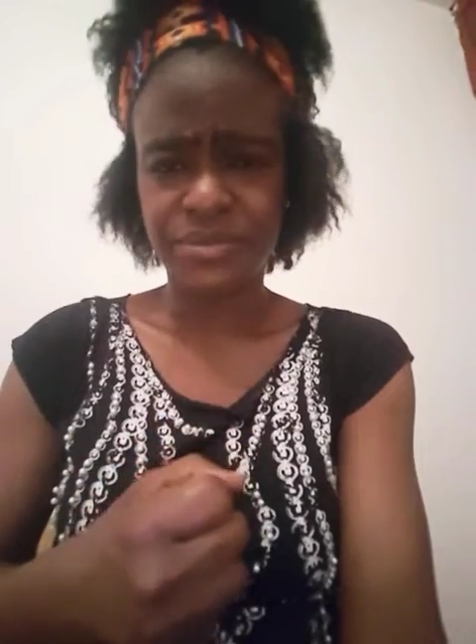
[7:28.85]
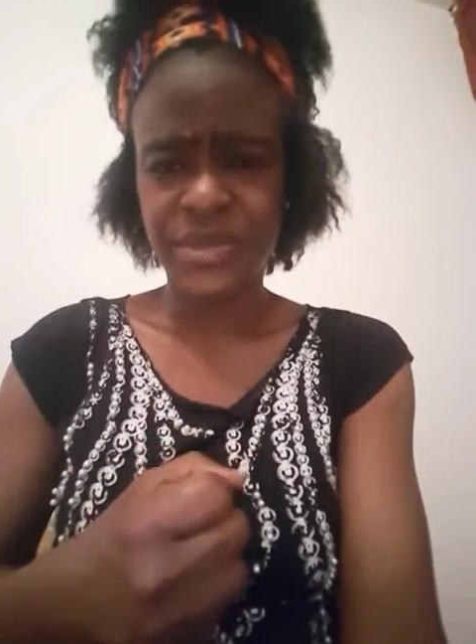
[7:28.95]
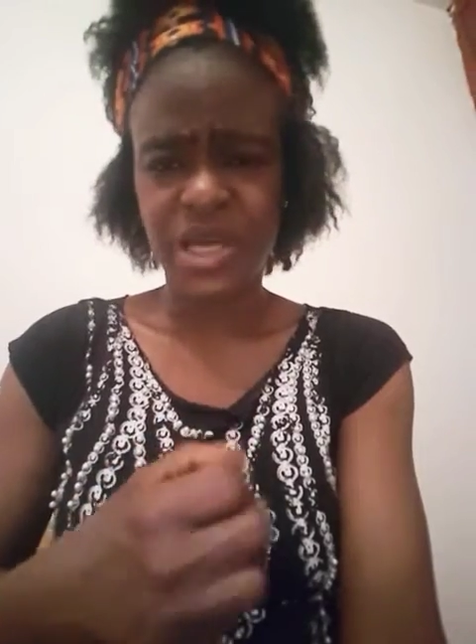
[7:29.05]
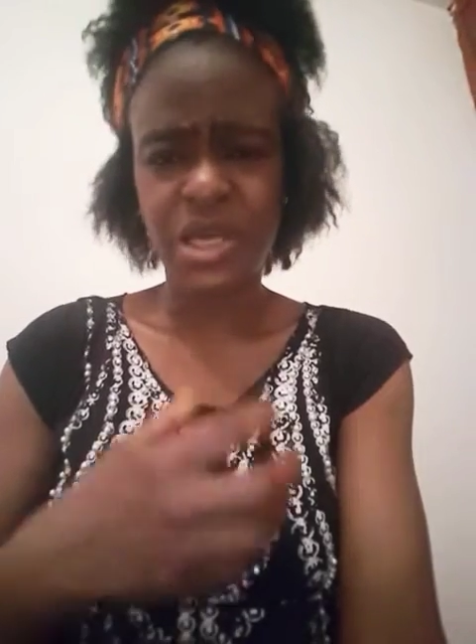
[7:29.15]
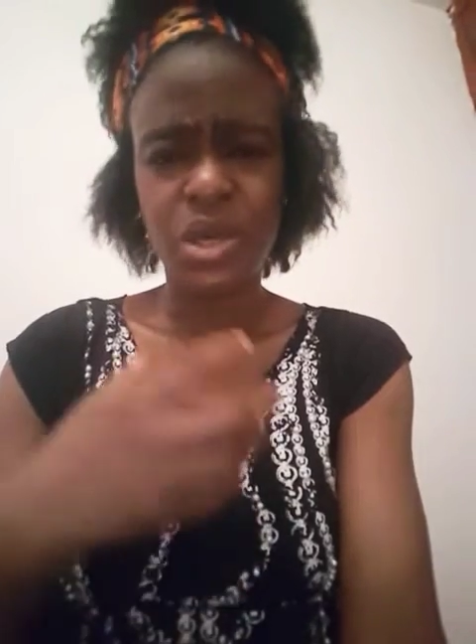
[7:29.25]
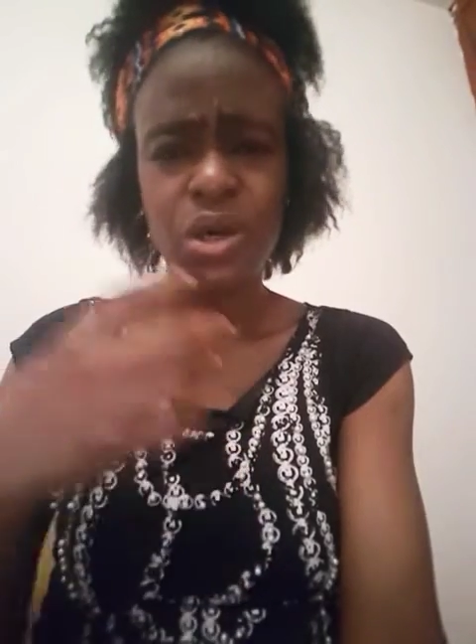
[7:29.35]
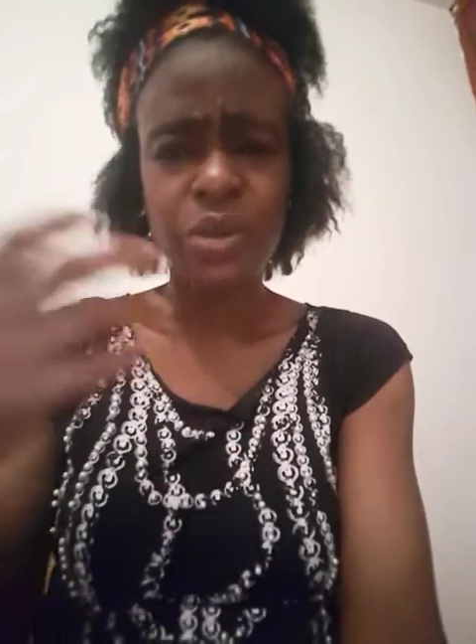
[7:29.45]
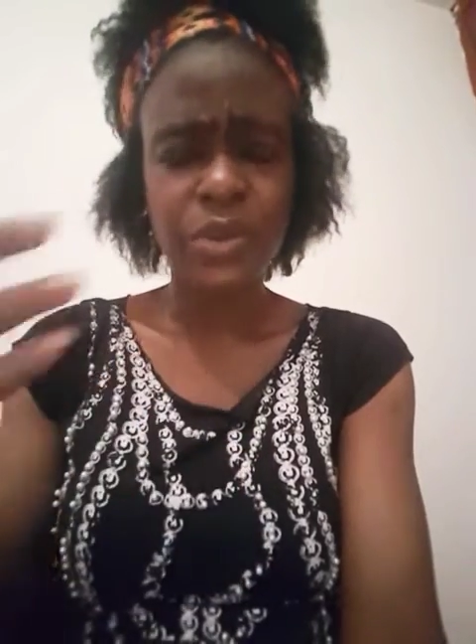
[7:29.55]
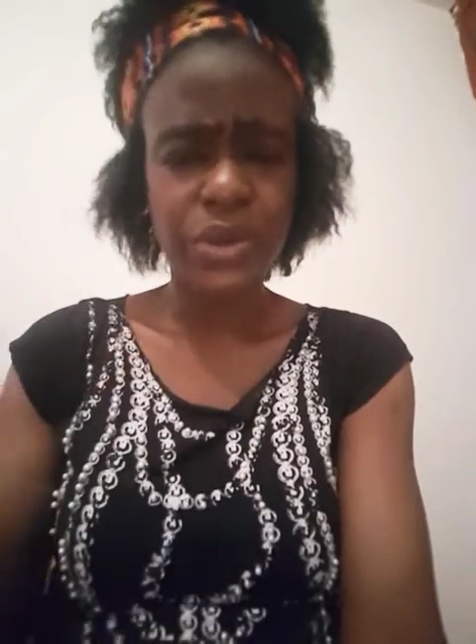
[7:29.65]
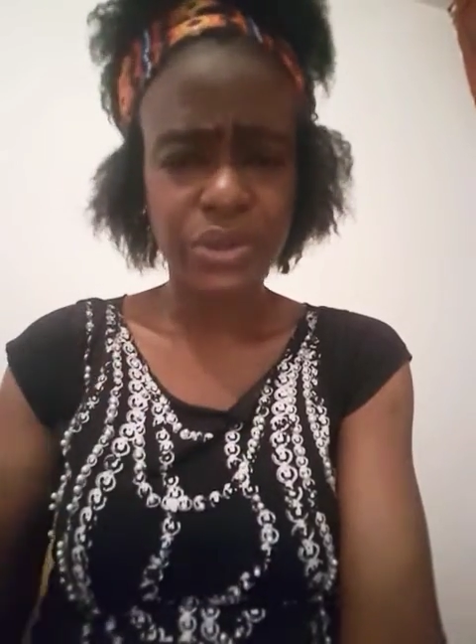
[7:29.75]
That can
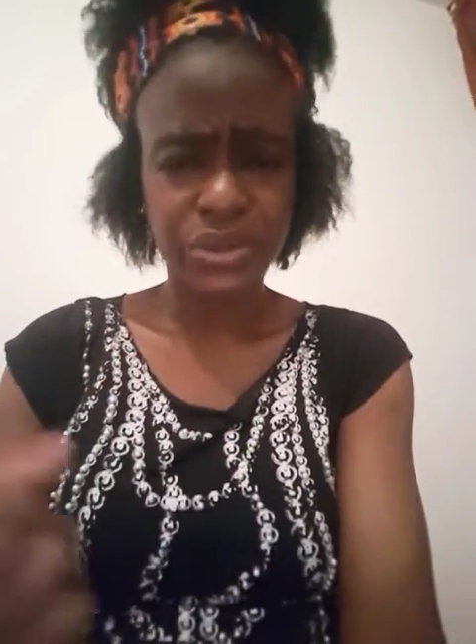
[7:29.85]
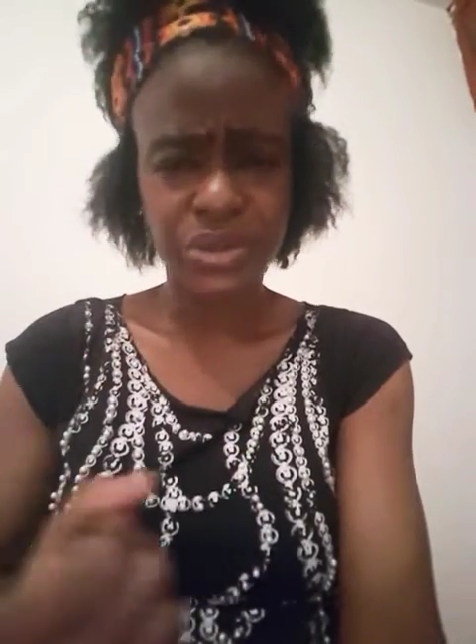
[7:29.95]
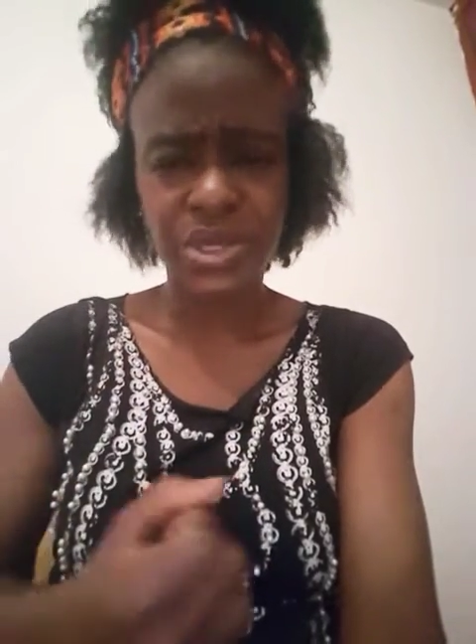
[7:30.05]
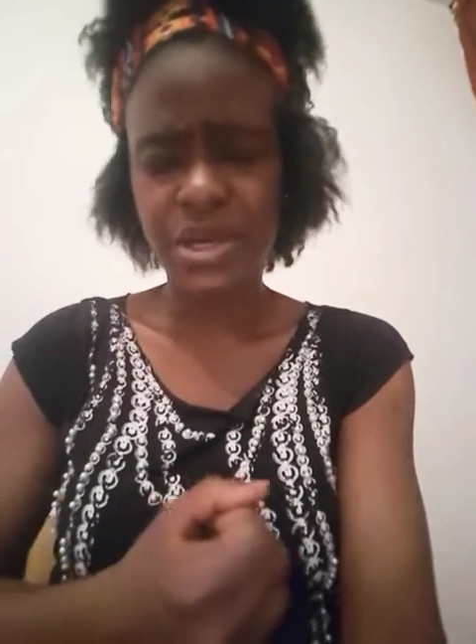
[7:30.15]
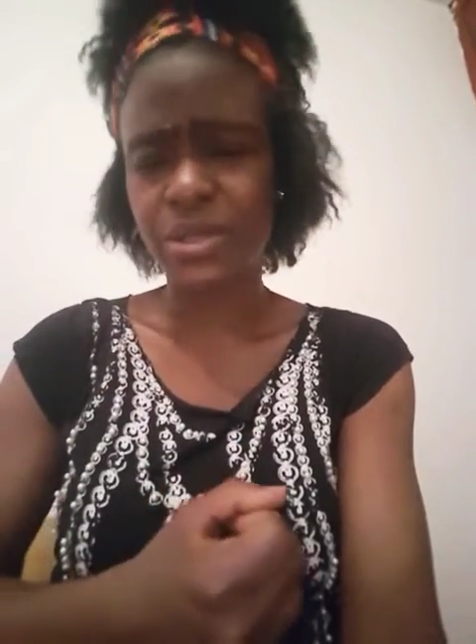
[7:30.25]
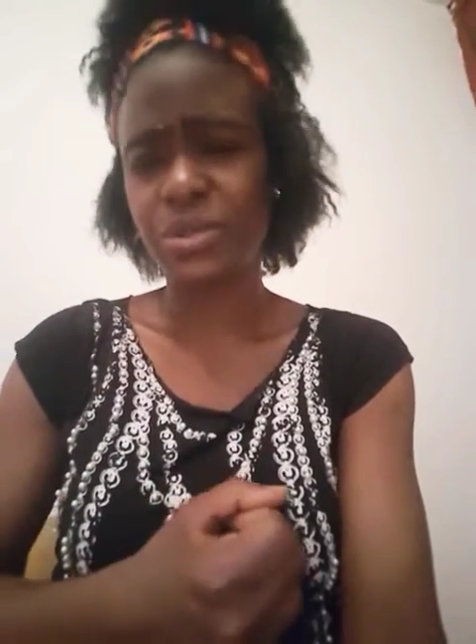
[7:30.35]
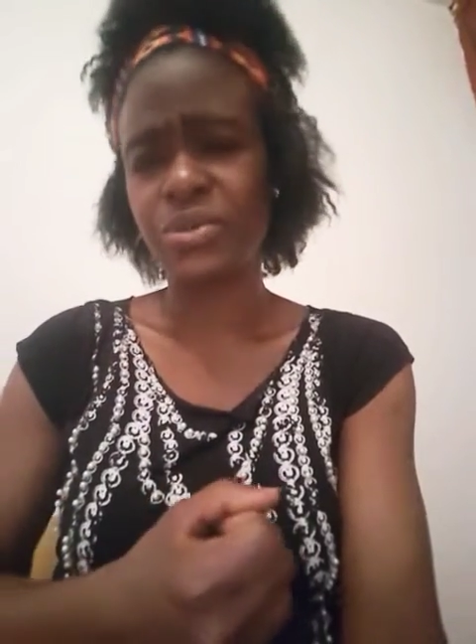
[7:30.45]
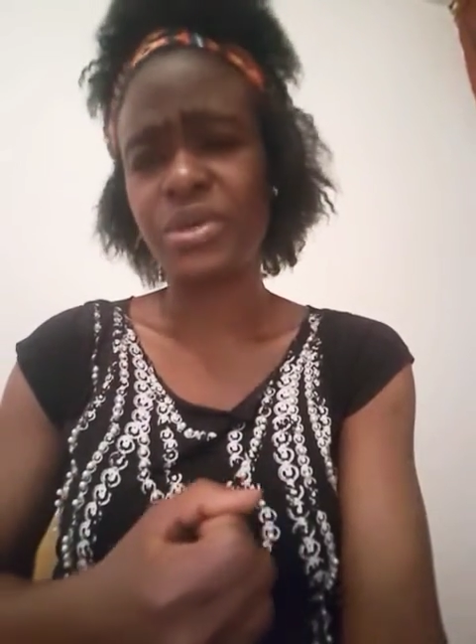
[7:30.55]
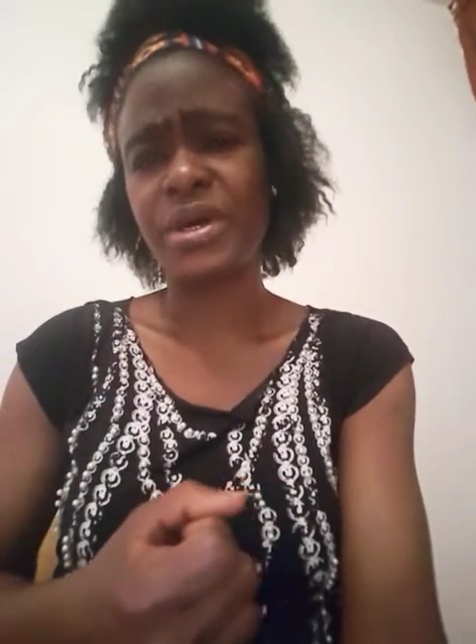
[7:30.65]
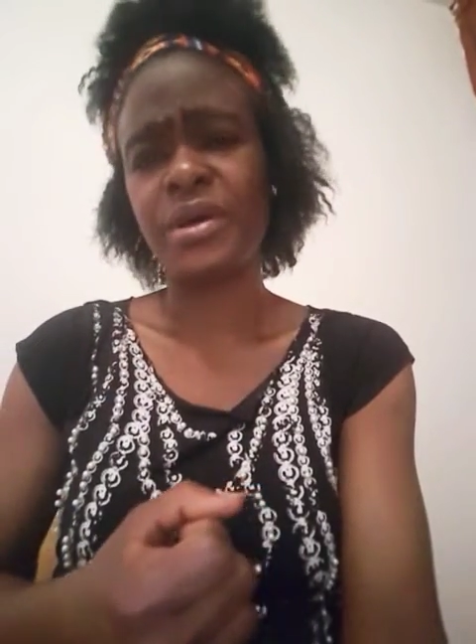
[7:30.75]
help others.
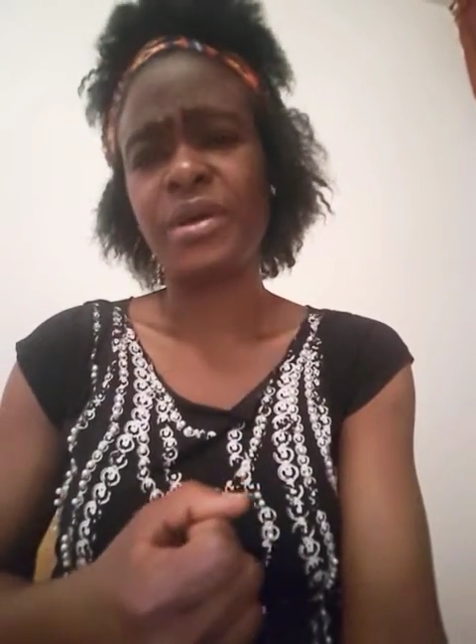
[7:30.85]
Hallelujah.